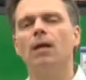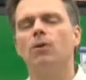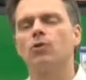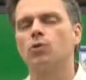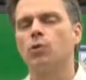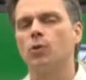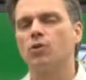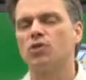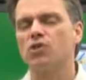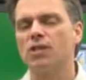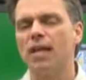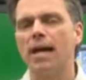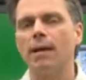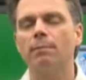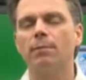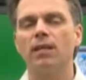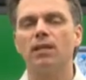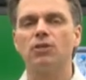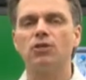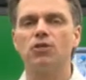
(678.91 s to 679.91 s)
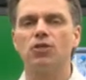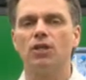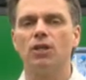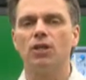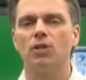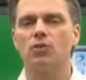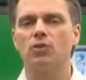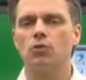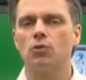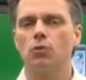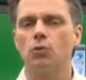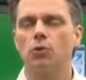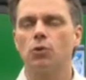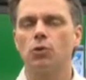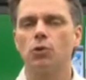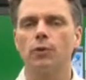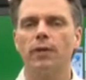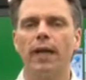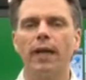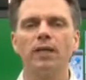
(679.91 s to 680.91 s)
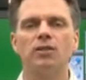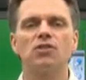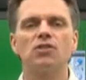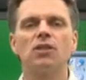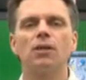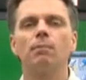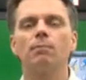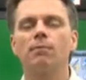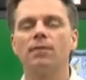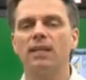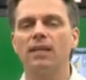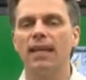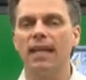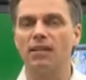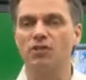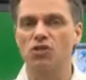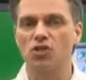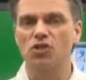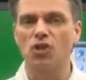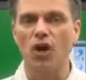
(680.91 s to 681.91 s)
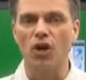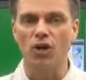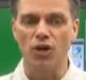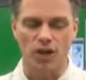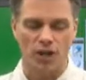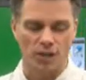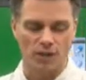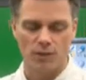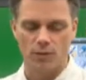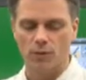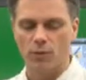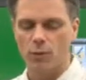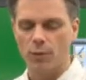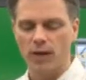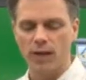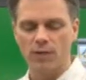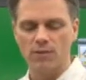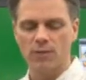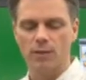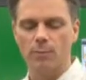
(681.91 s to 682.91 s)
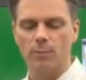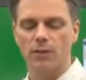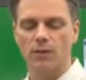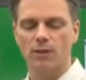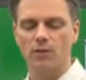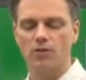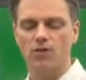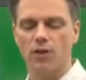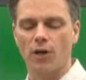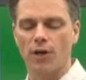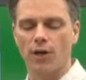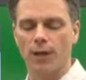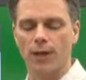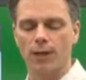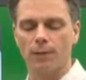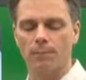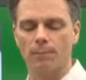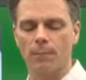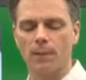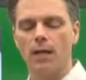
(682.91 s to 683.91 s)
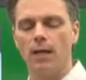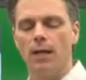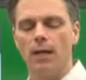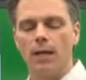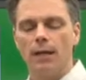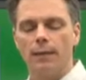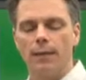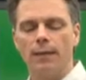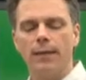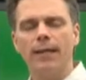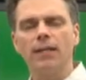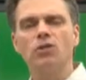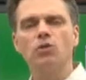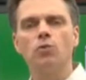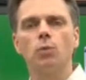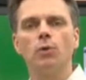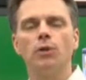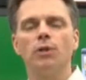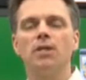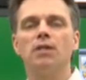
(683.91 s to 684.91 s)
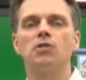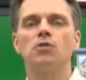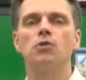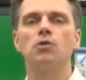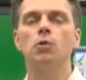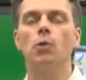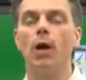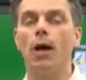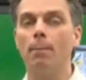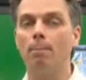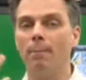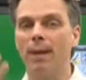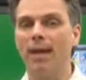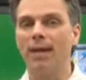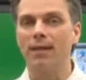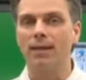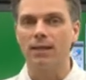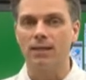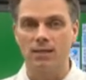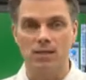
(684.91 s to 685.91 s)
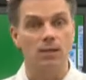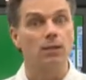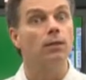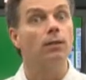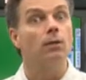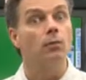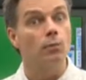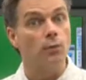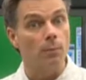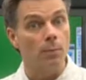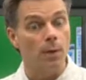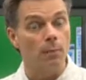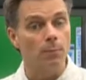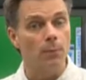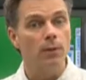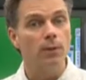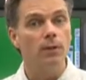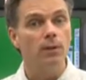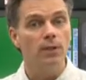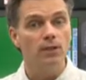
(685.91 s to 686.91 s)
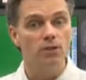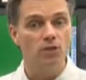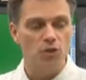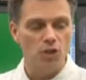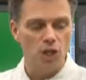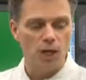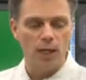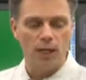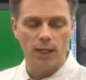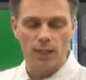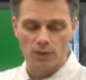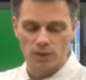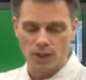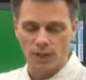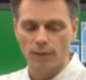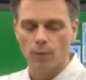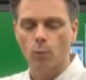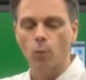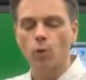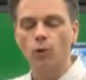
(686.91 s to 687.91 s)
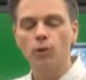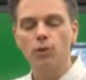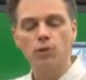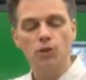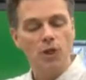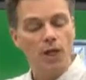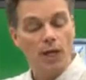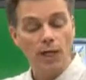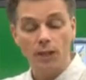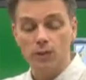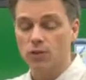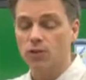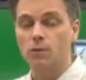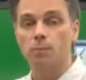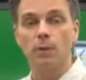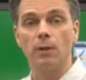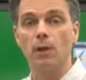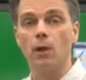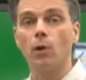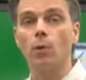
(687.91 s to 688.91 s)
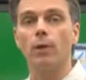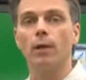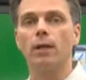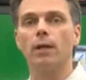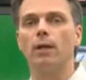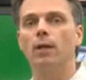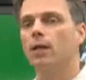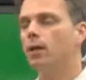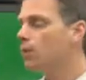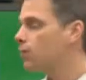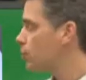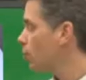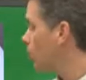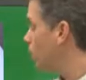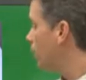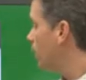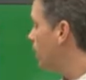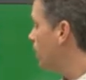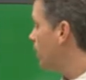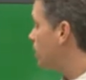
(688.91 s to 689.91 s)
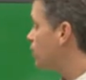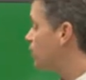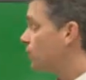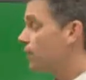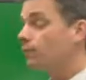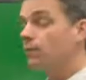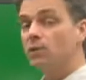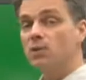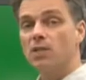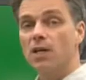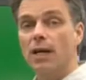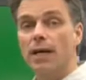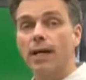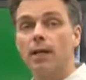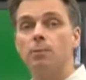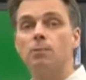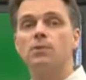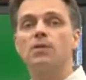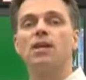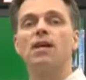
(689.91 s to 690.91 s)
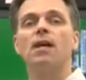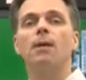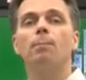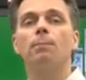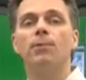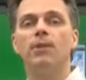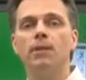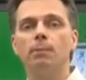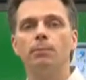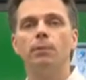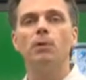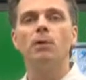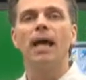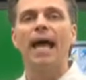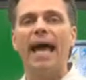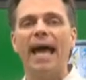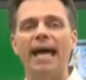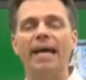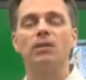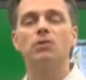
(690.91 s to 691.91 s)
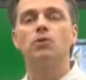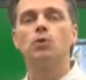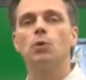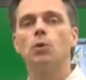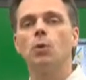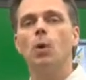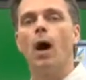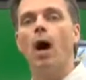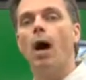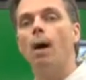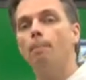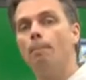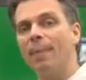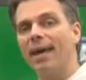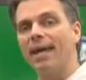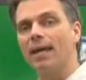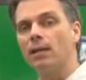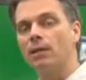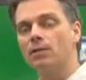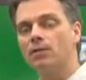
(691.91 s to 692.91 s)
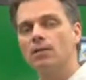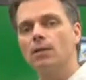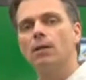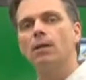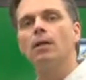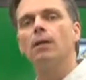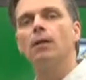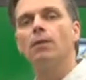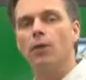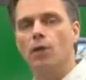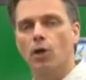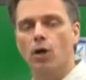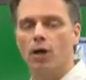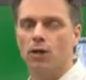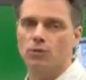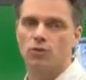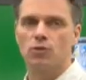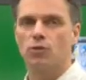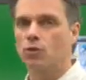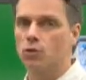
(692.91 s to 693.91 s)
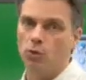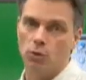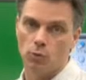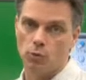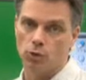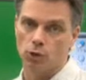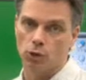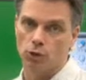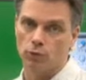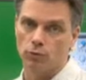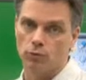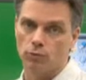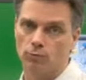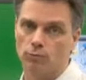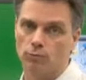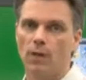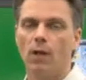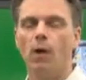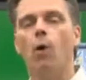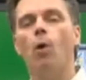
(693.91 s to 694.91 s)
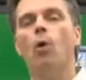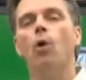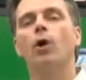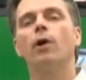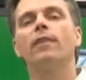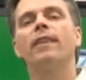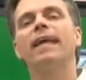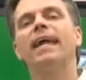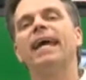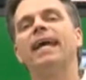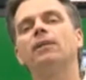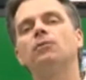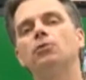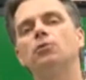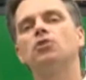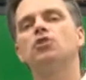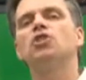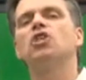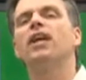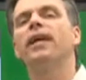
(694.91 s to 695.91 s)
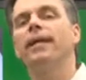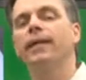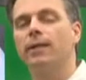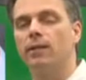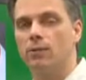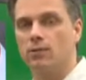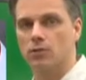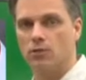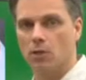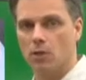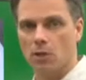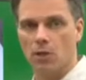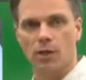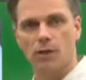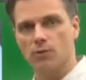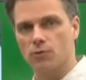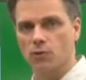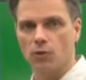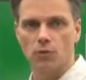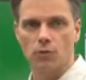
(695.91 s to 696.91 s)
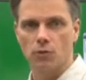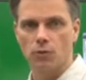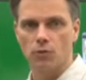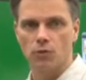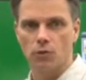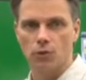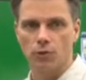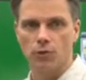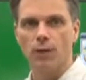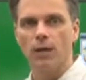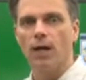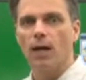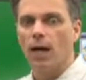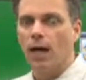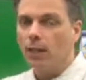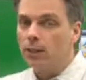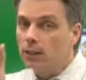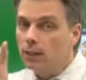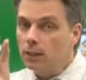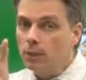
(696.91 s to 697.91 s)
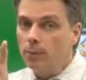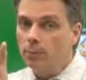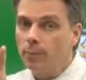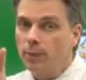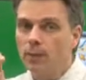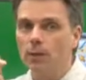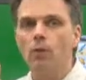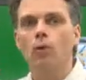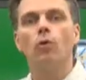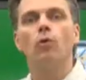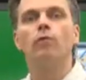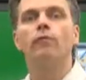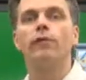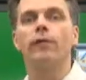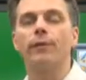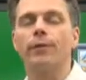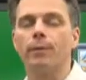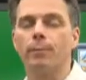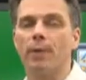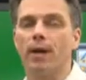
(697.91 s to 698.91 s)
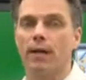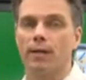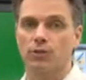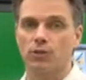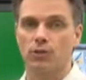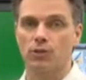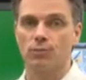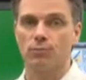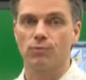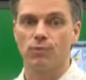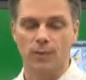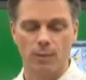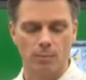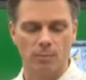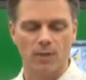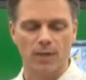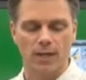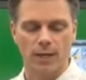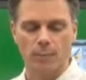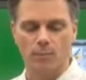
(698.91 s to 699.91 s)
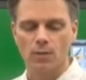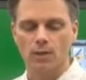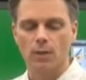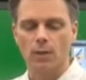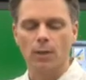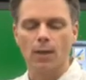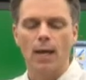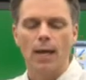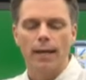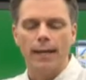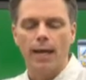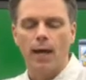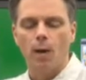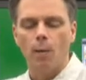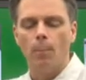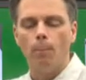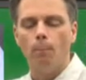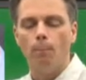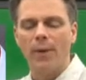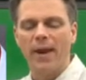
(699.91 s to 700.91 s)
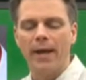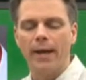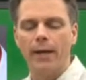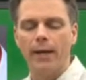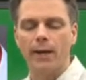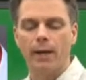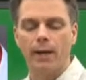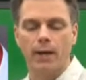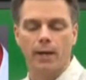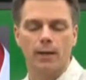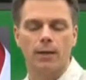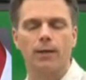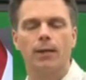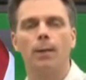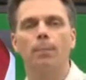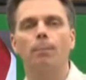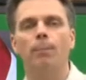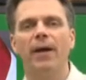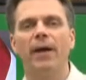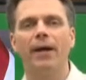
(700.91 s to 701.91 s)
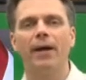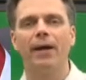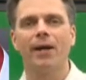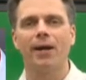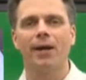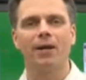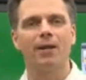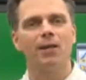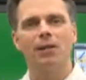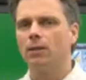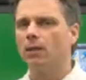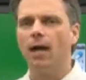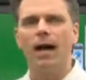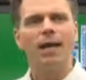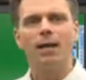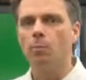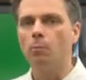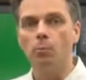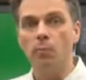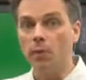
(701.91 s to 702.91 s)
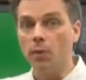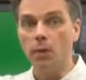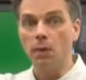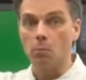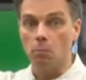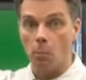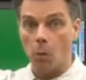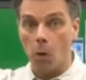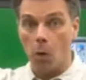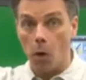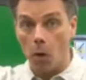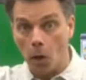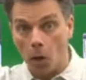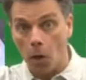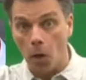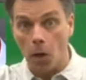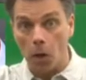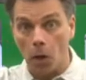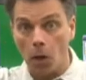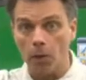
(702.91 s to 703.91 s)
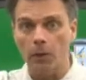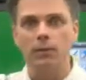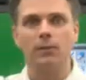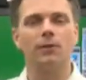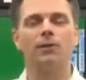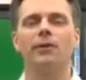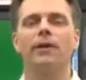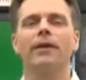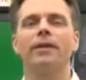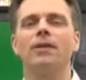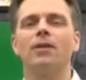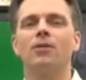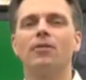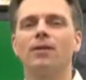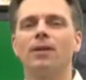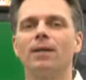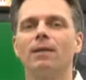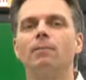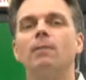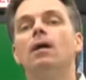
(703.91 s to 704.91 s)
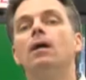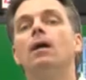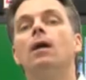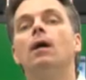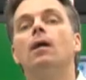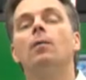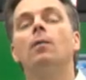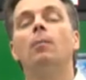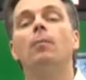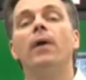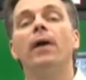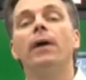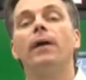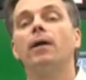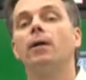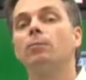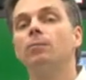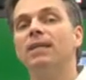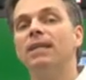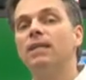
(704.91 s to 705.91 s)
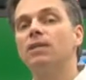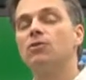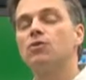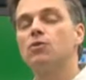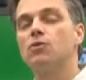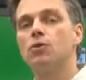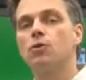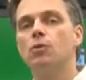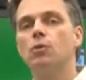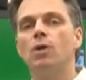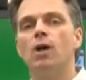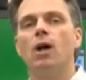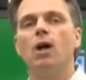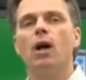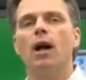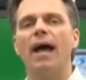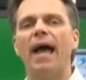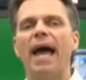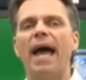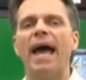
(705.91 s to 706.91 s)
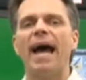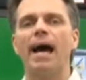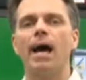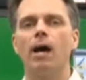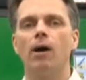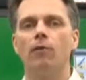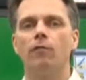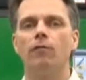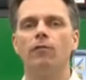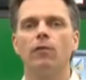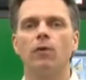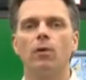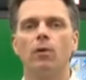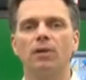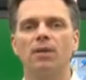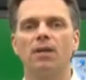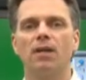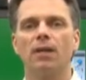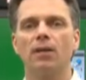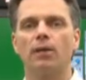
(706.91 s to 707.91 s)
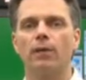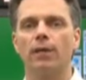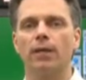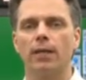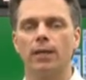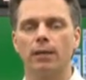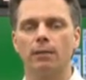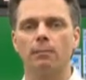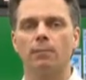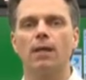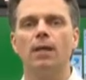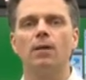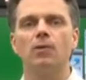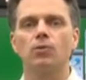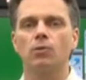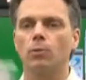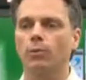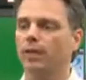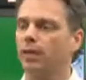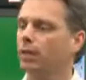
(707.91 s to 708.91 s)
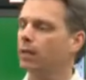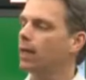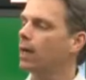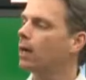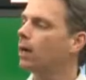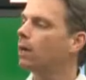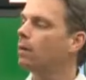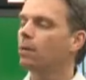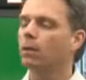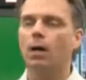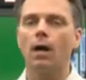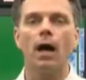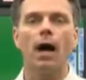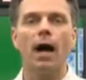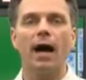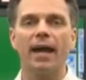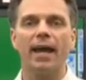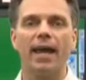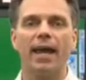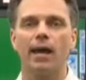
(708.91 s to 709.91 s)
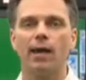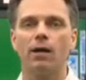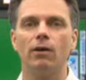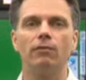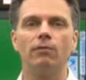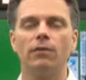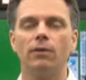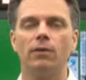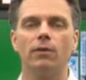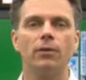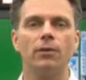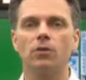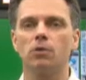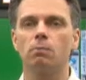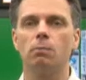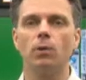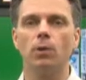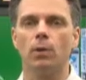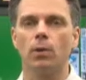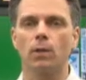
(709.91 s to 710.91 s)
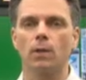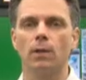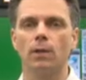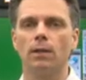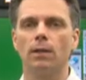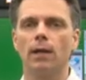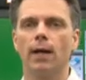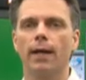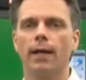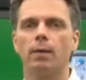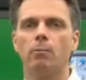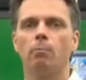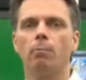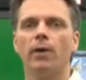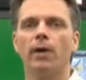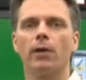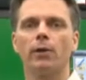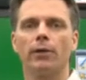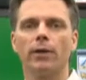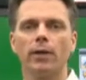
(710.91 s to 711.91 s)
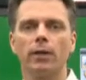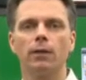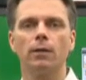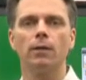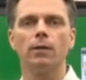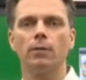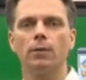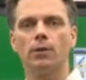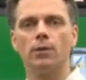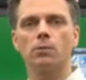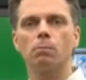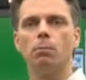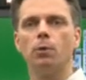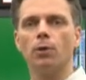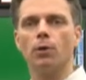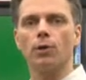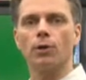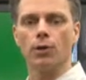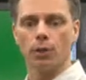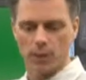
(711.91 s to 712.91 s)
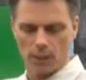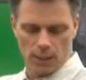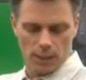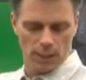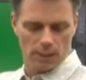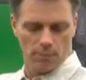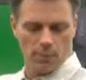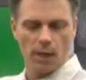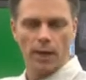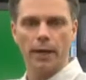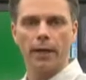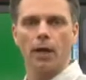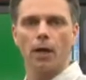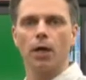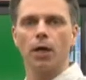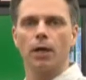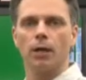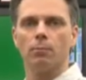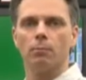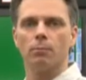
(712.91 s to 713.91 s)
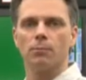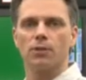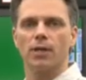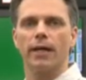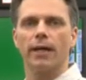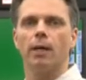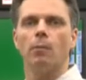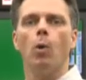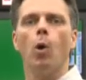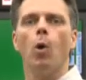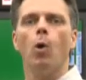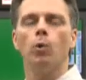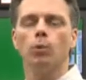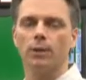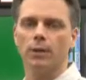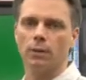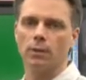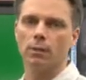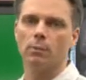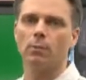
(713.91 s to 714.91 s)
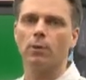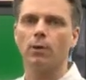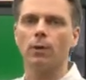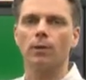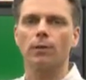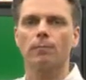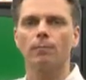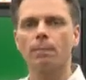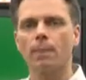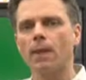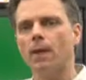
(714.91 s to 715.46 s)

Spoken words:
So establish is to create something and start it. Create something and start it. The next word is to amend. Remember, it's change, and the word change is below it. So several times people had to amend the Constitution, or they had to change the Constitution a little bit or very much sometimes. Now, bear, not a big bear or anything. The bear means to have or carry. So right now, I have this book. I am bearing this book in my arms. I am holding the book.